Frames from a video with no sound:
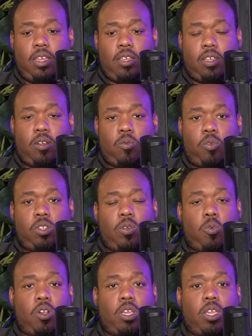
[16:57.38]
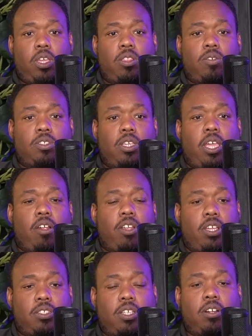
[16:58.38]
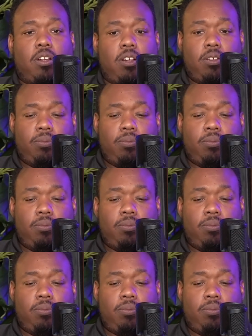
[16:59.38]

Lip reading: really working in those areas that are